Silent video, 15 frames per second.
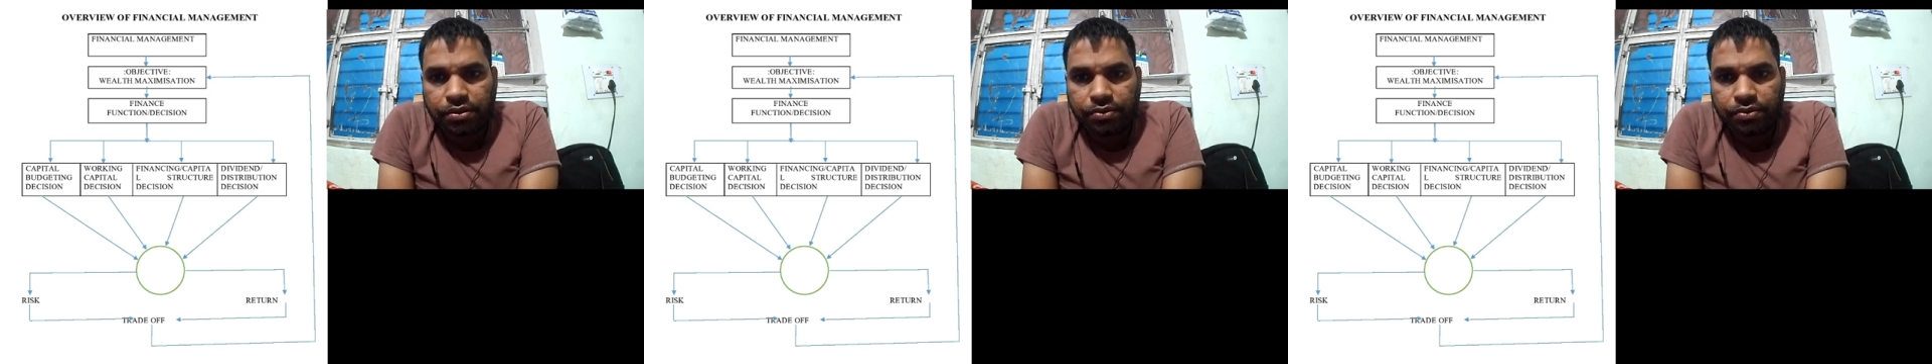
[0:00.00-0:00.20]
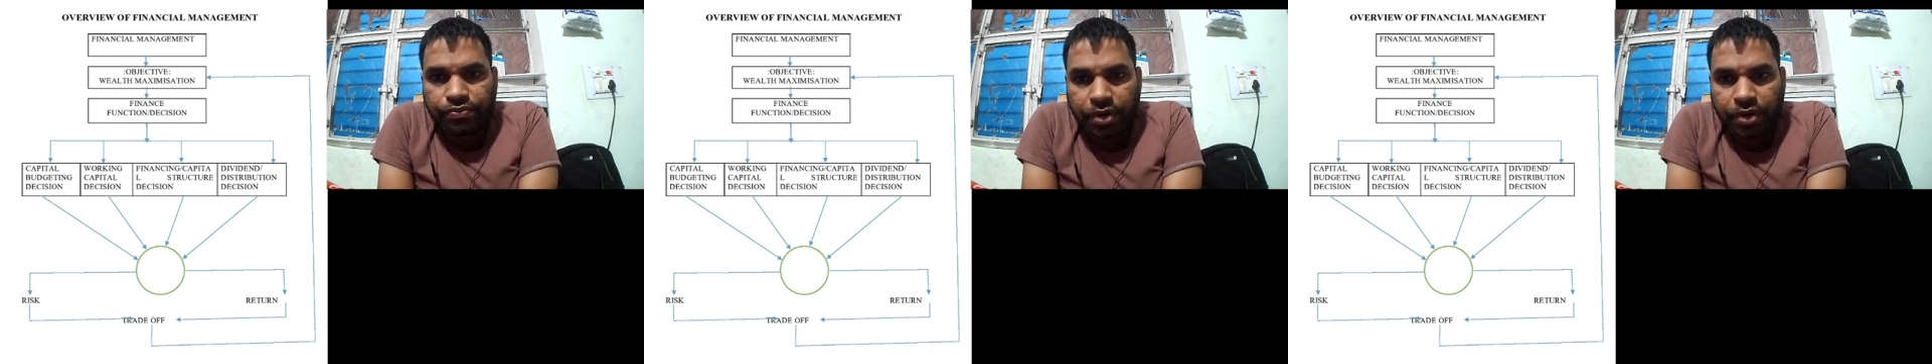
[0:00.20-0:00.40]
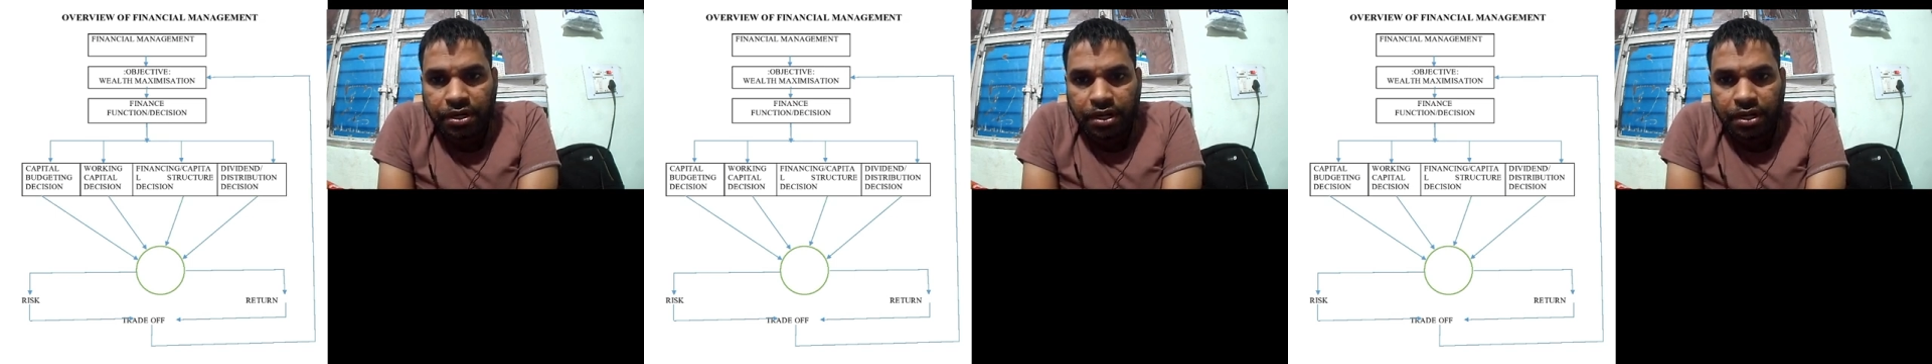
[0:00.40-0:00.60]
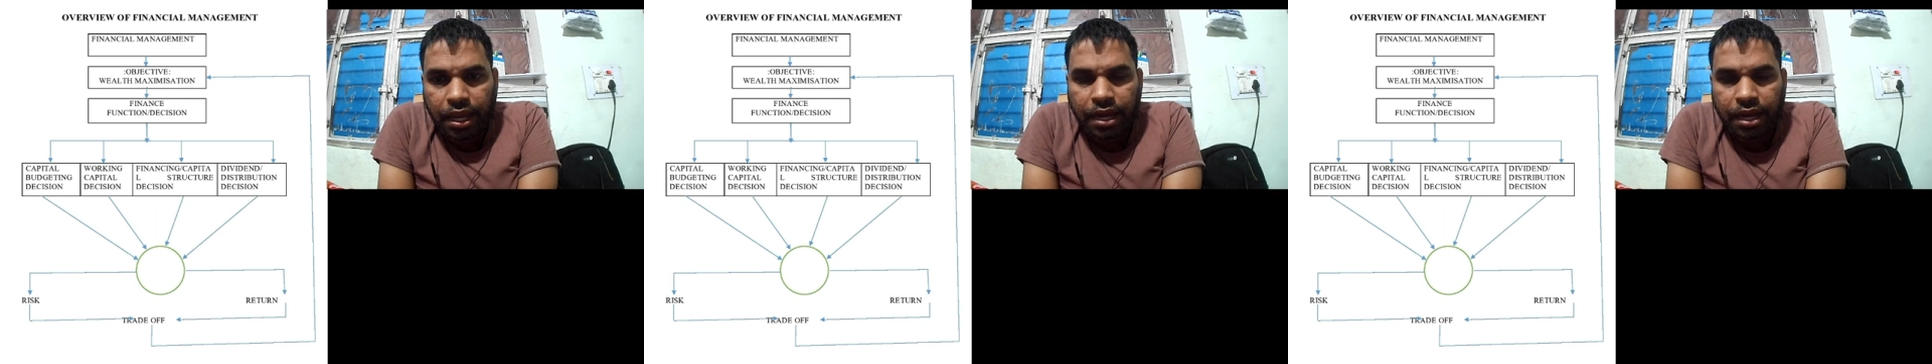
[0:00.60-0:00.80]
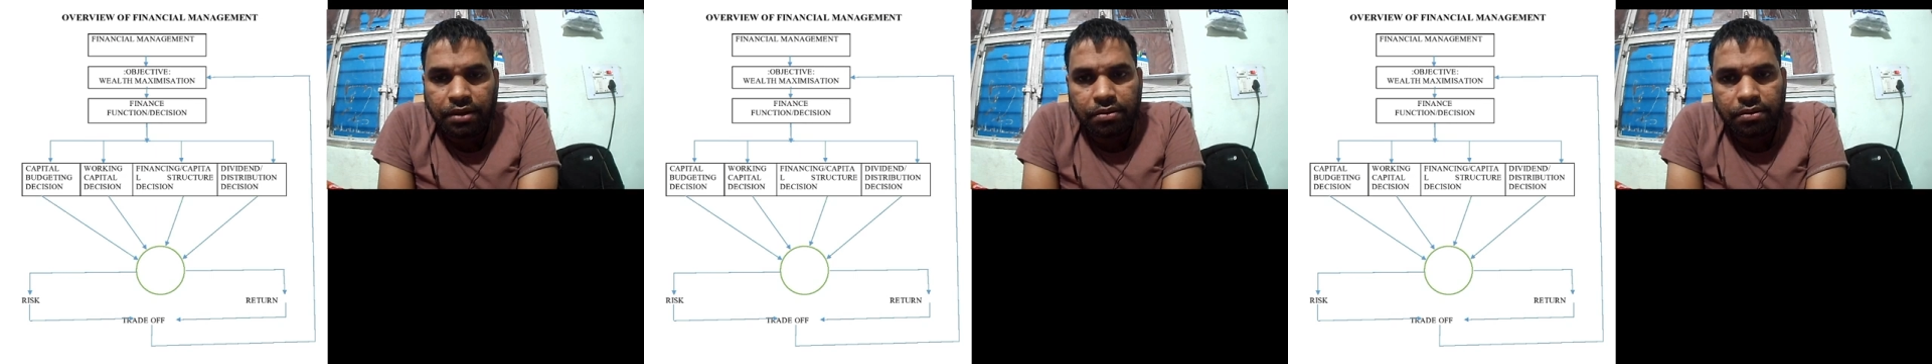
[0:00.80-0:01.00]
fund
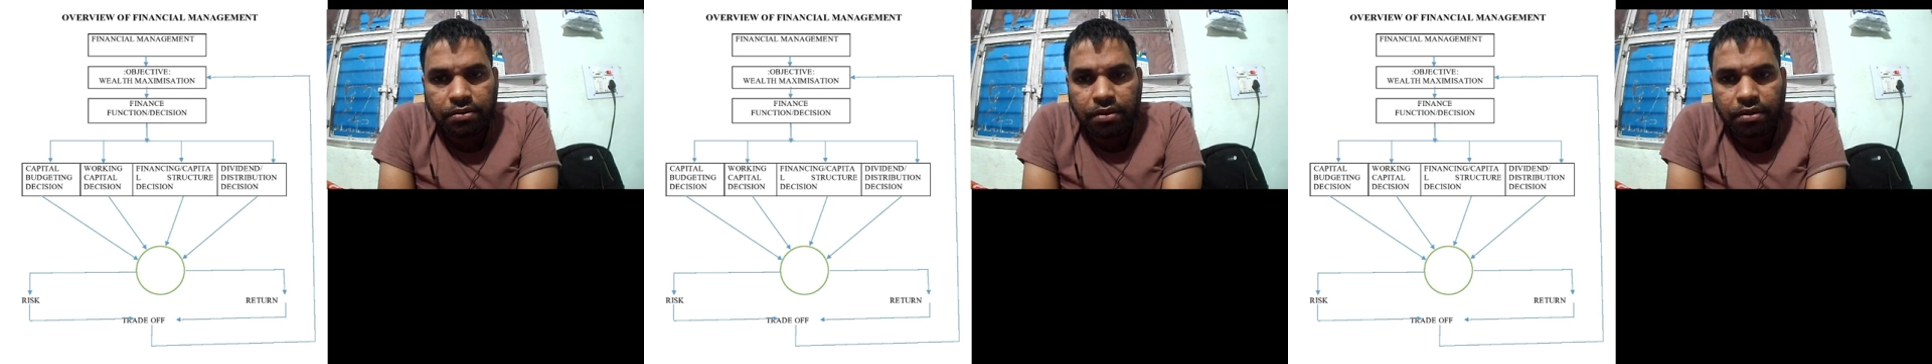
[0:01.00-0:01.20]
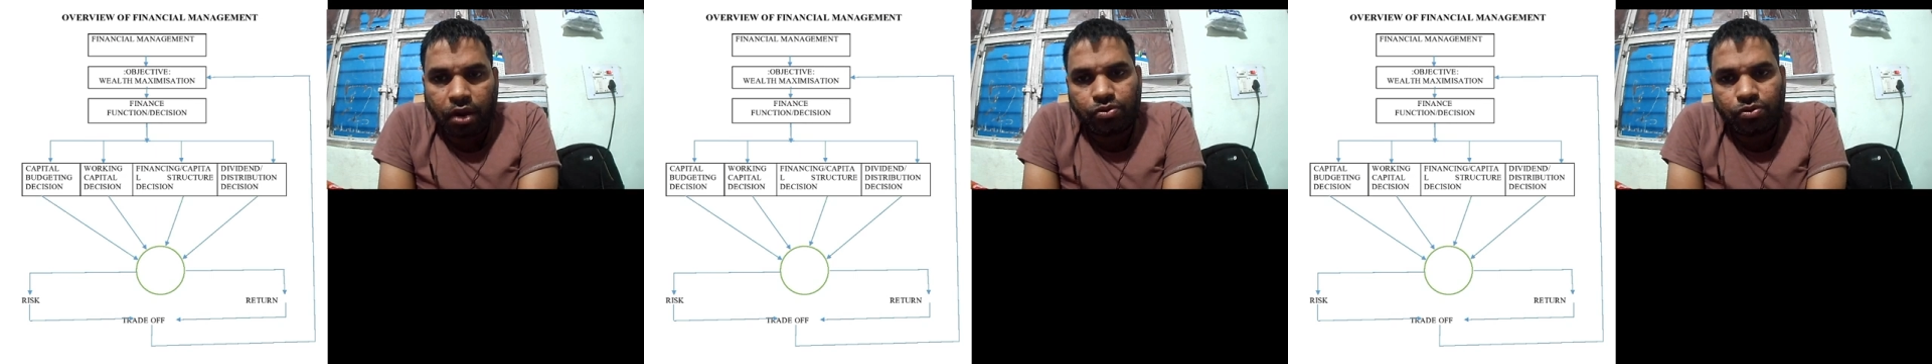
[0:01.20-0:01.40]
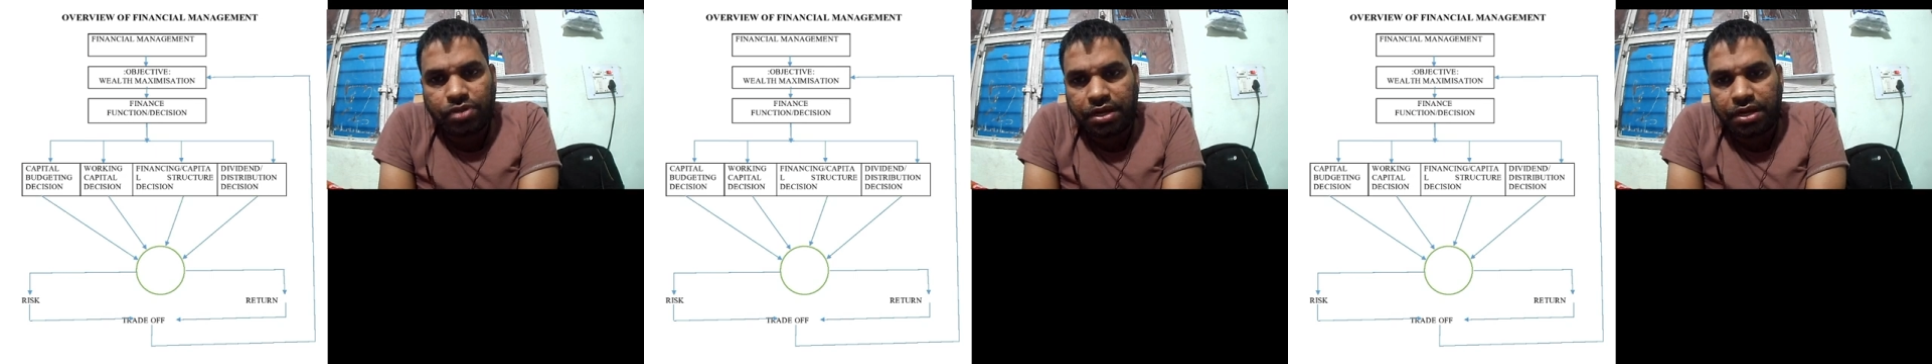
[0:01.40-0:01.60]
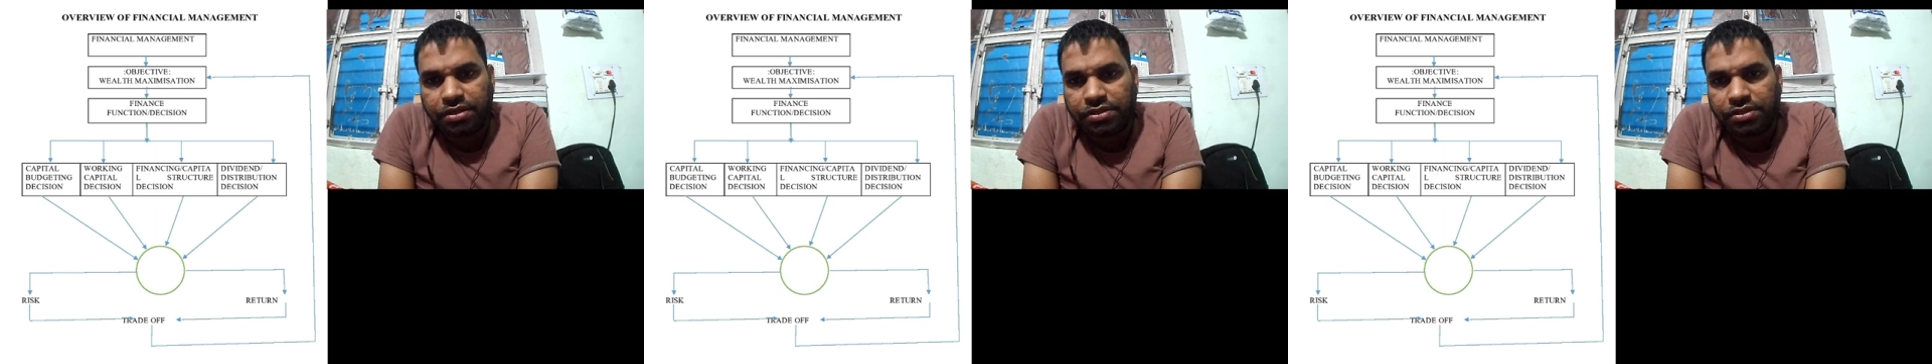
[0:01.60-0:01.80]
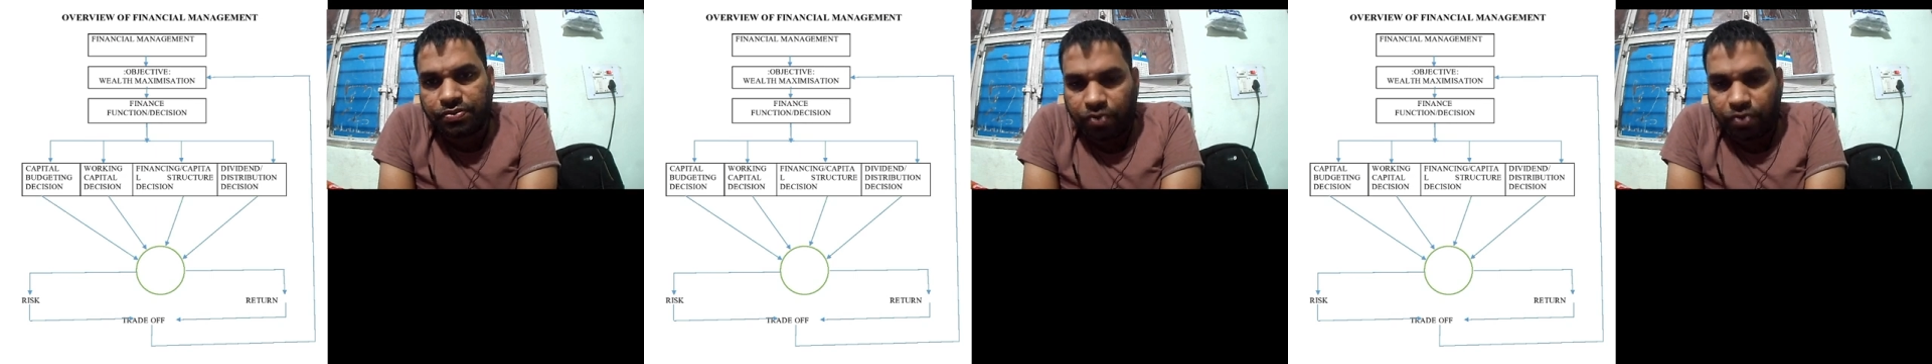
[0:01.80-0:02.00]
and
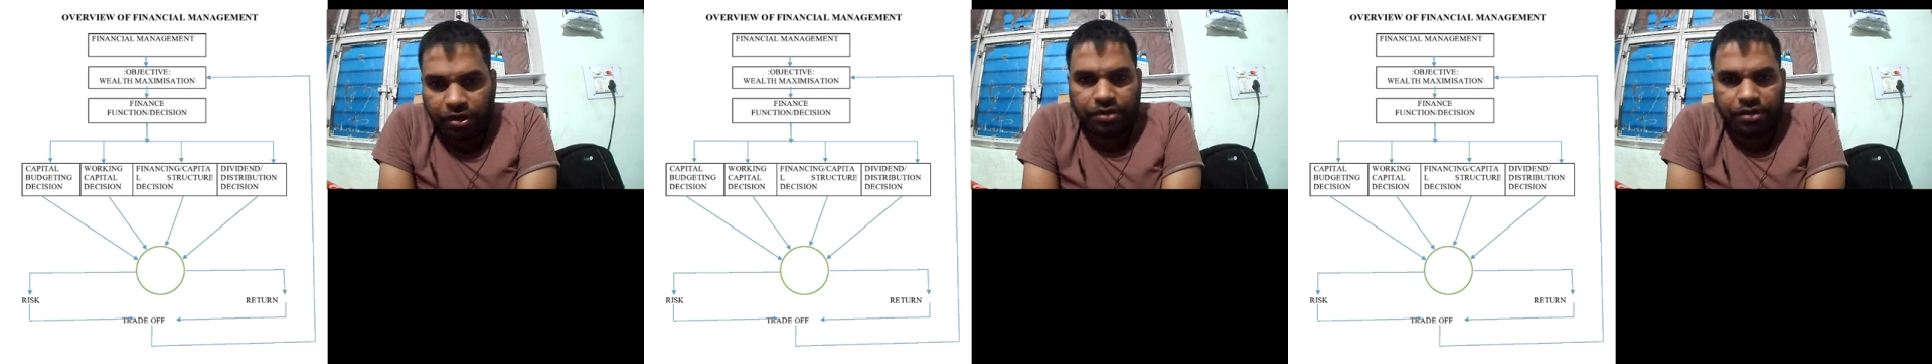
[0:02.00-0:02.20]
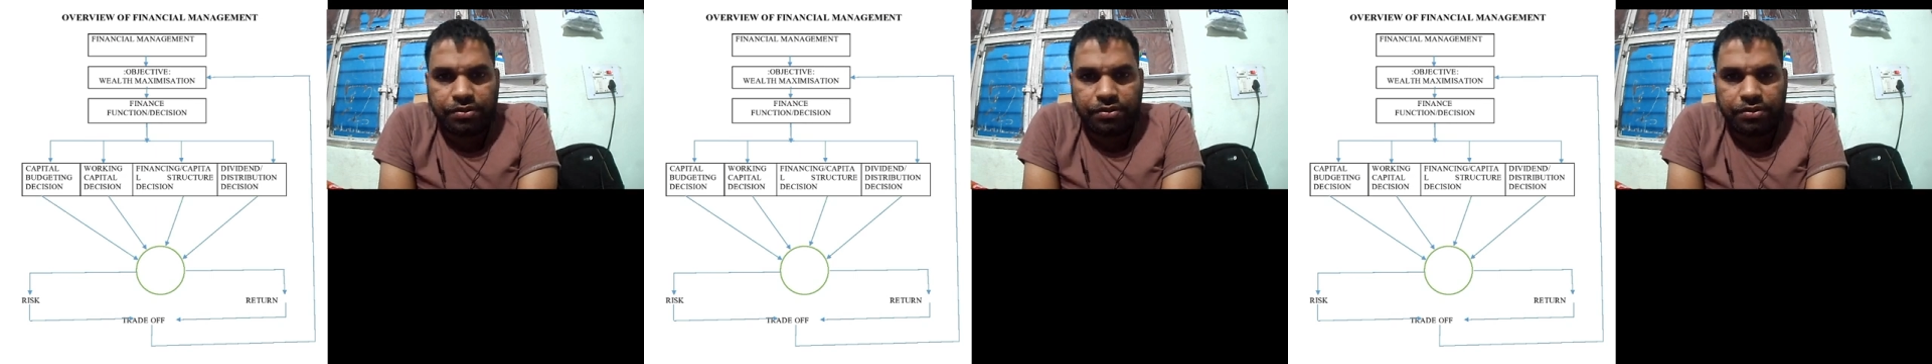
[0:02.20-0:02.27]
outsiders fund.